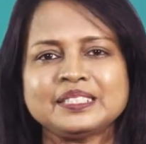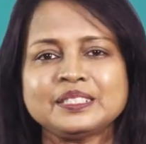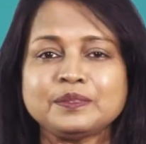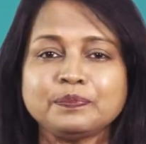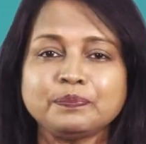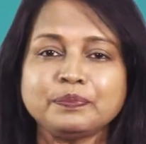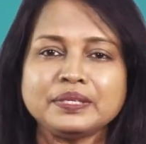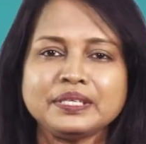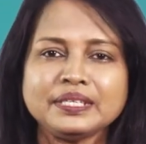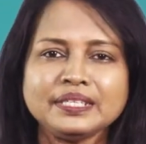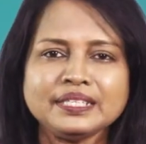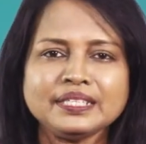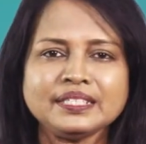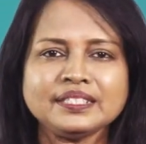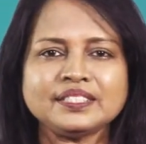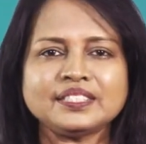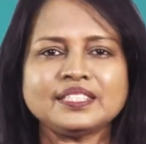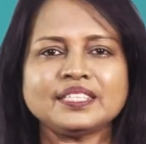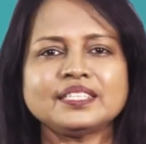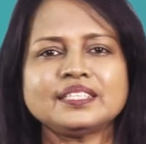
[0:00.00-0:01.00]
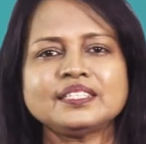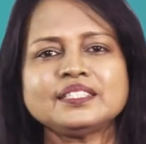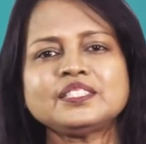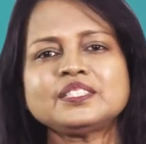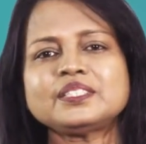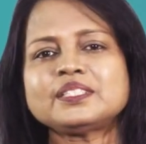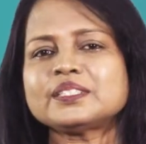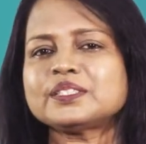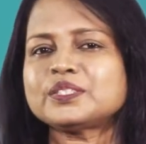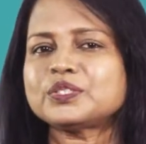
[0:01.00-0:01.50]
this meaning
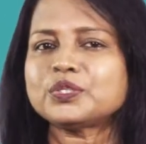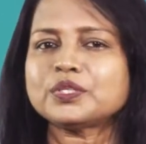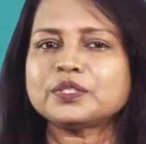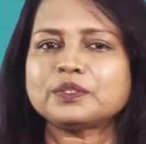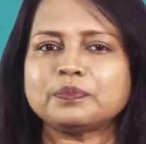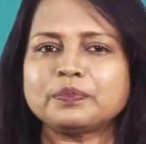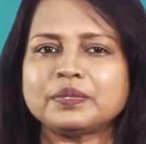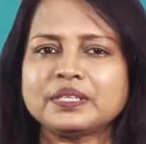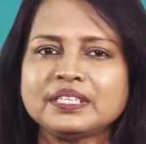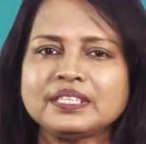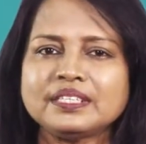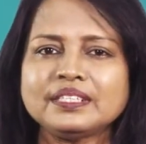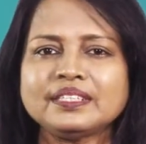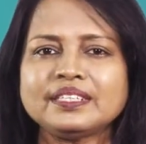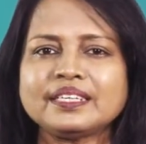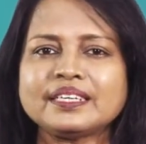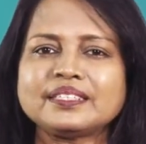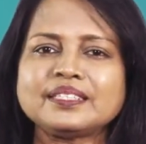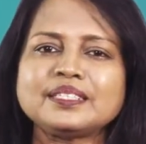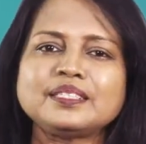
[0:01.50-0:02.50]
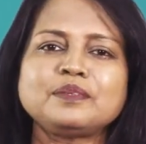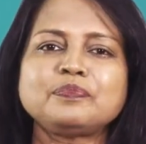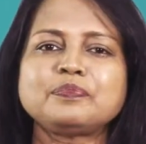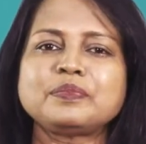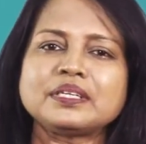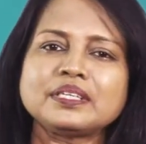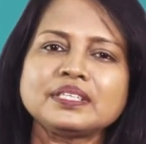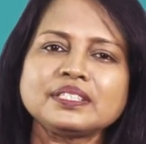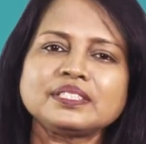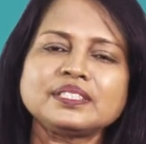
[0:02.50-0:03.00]
change does not mean that it
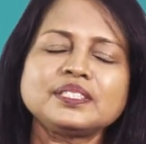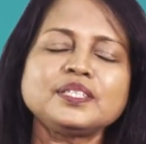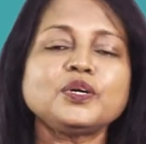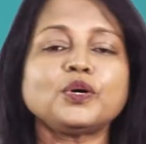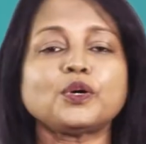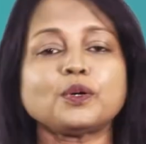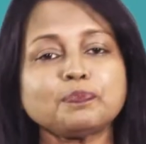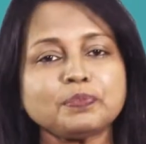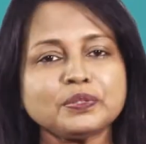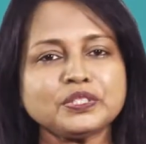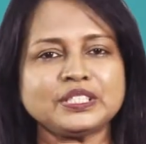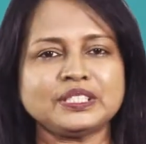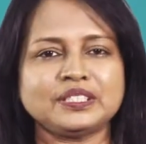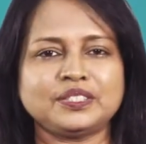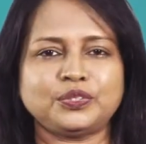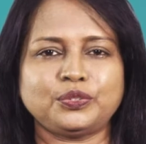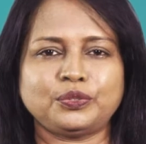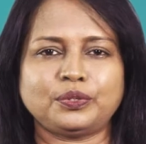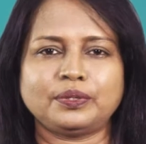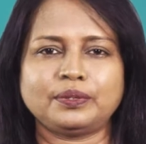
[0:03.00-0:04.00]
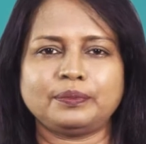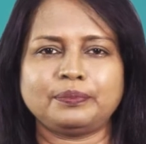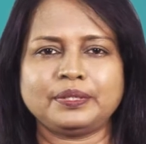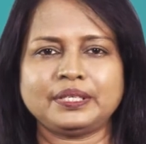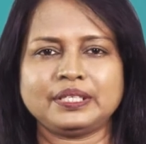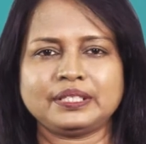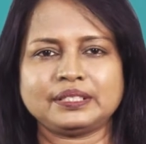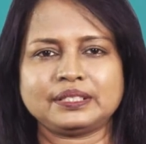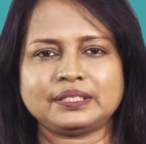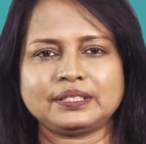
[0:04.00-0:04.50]
makes the opposite
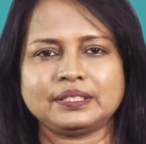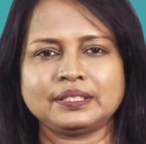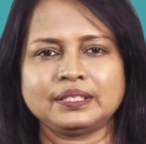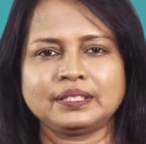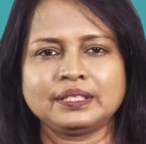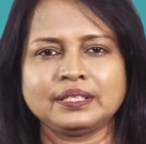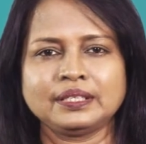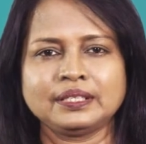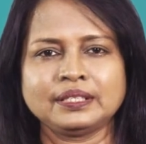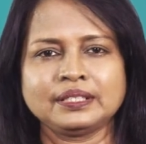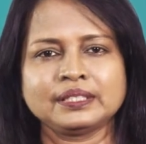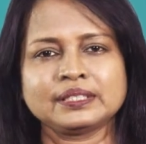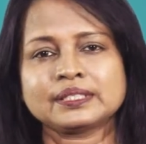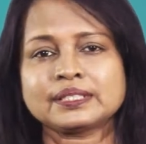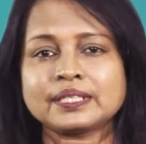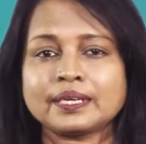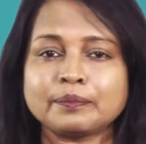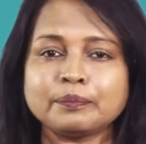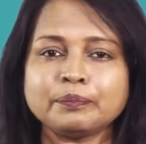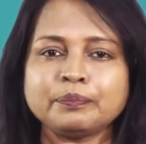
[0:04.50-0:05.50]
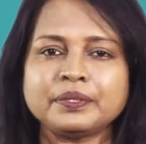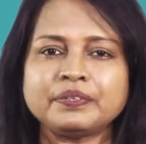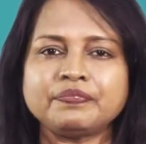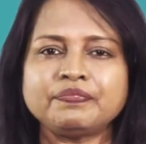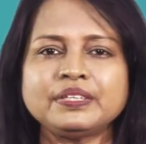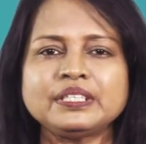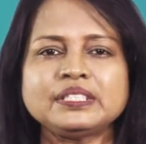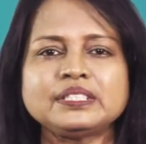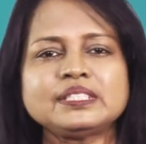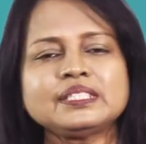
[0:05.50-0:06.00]
always. Some
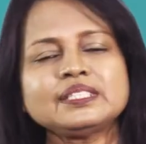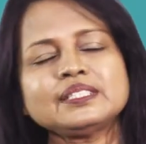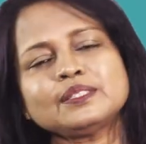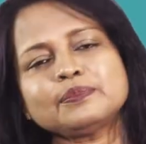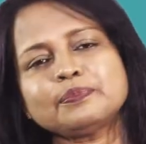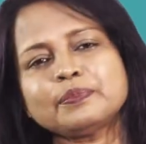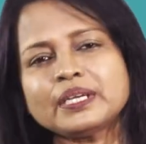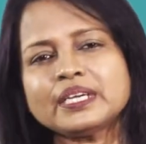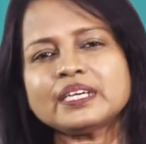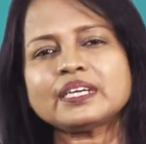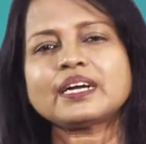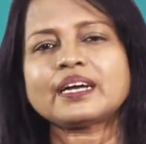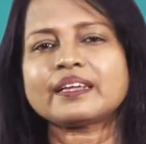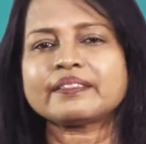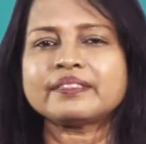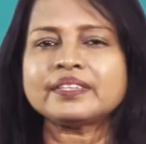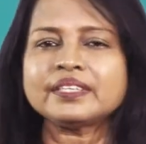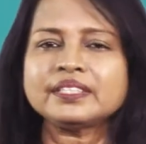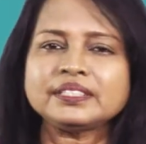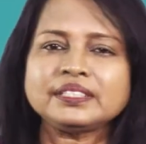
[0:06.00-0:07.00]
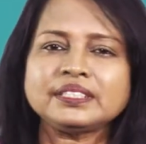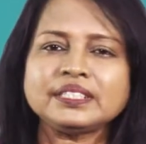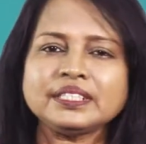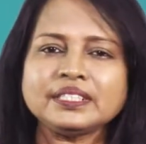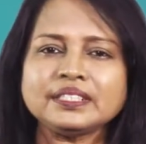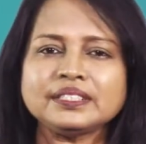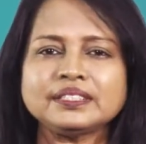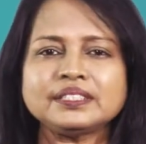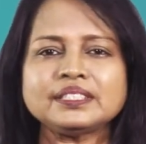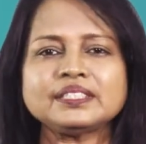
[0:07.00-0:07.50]
prefixes make other
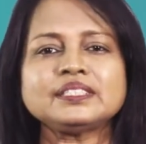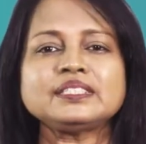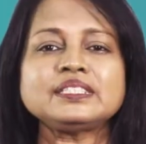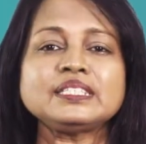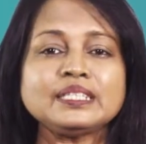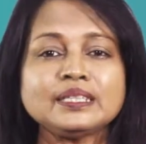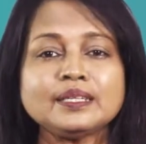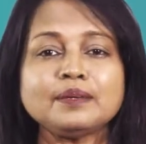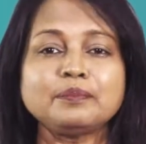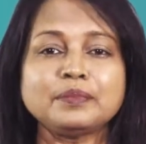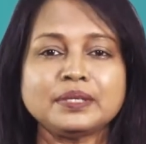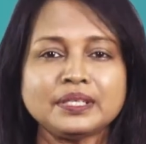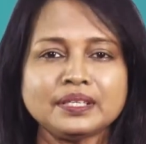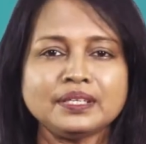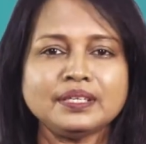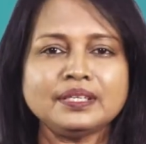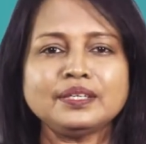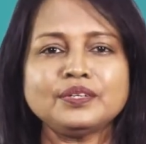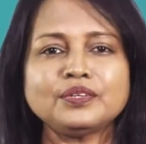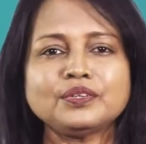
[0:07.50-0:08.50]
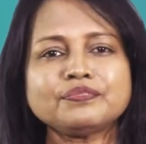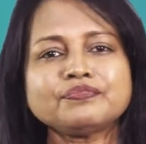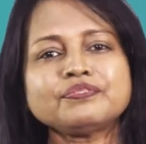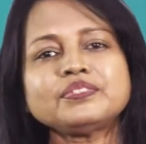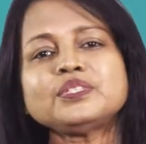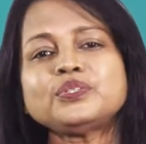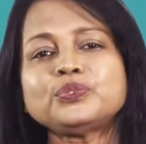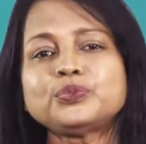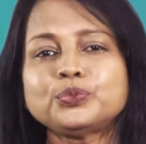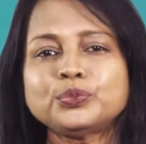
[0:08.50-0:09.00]
changes in the meaning of
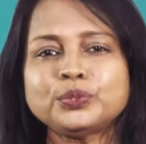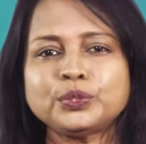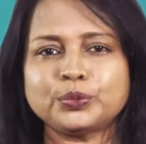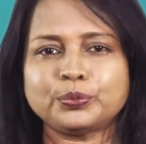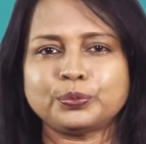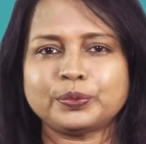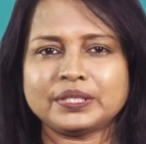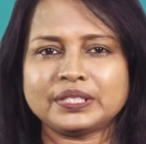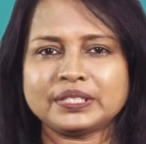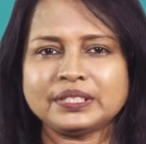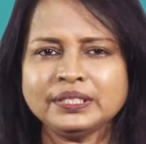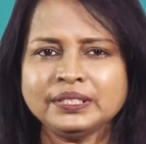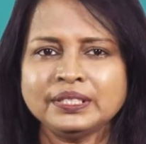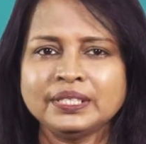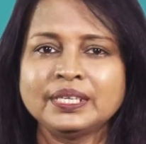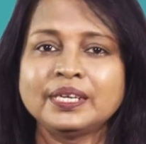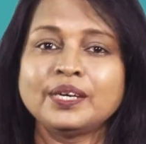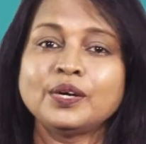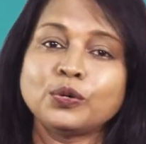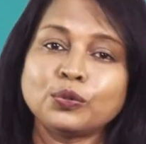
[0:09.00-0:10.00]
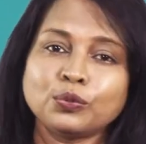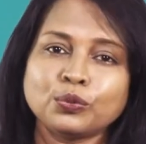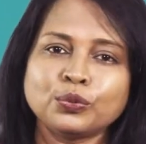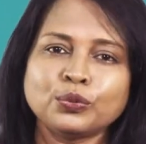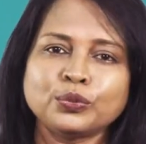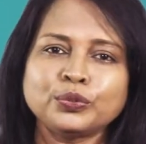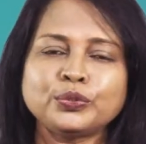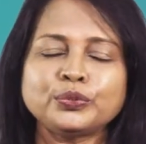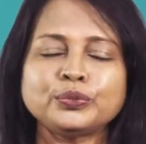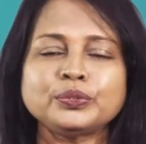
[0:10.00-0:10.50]
the root word,
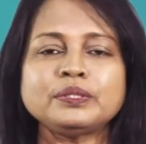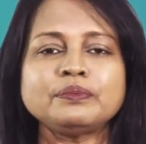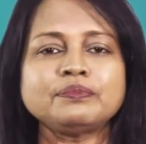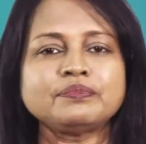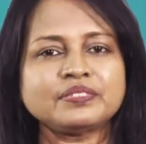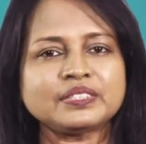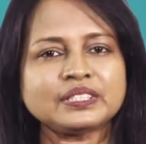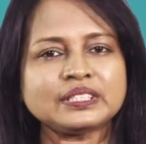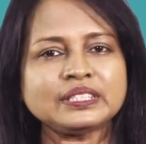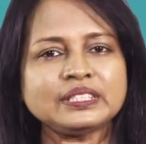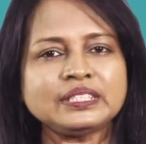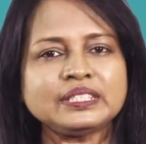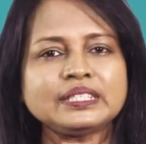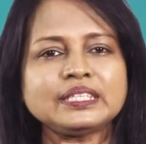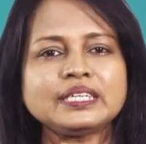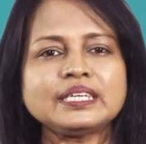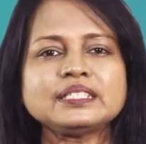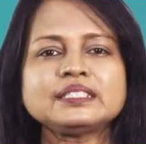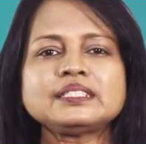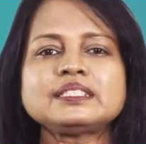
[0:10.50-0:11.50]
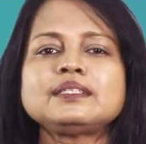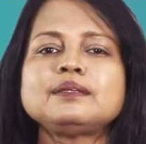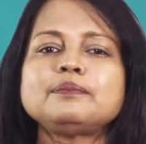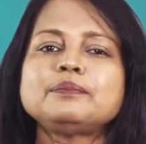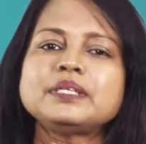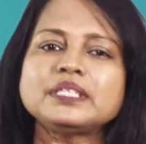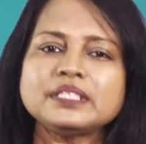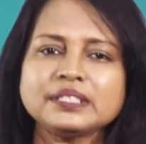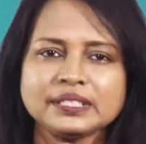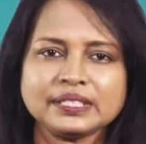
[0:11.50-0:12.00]
although the word class
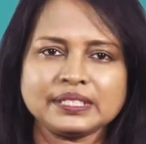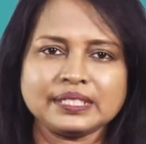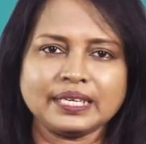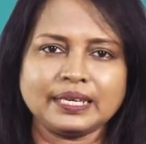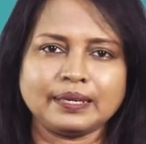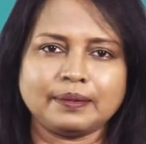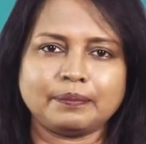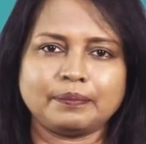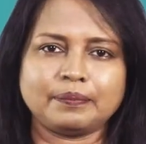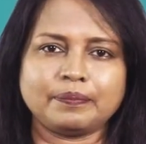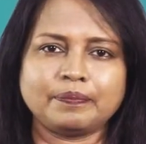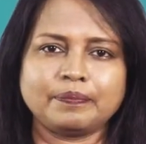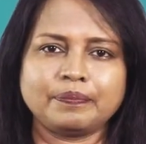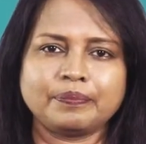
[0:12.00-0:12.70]
remains same.